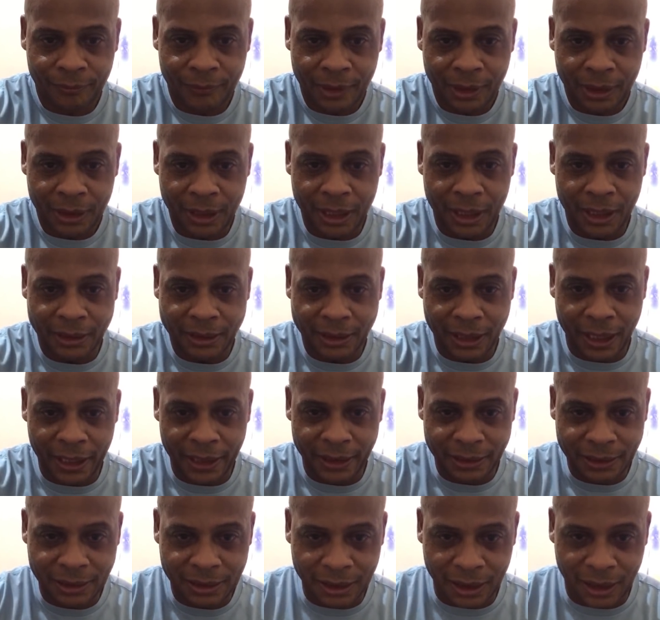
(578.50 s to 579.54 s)
Yeah,
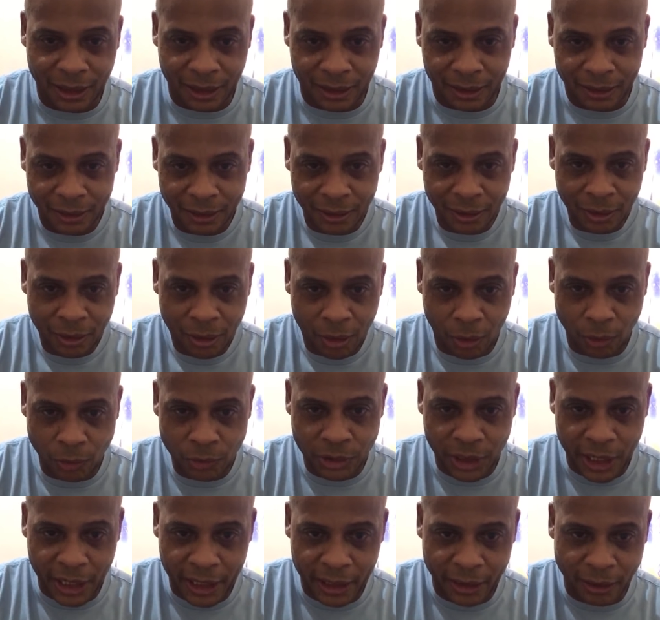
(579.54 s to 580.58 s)
thanks,
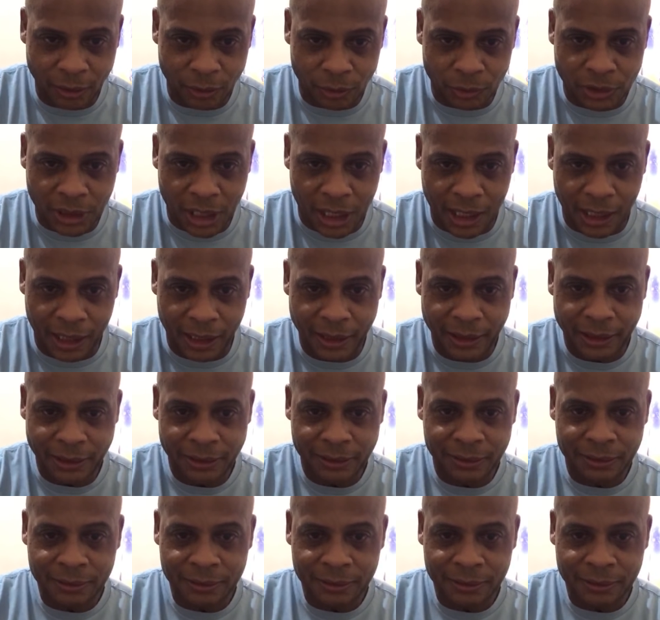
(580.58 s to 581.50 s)
Jose in Luzon.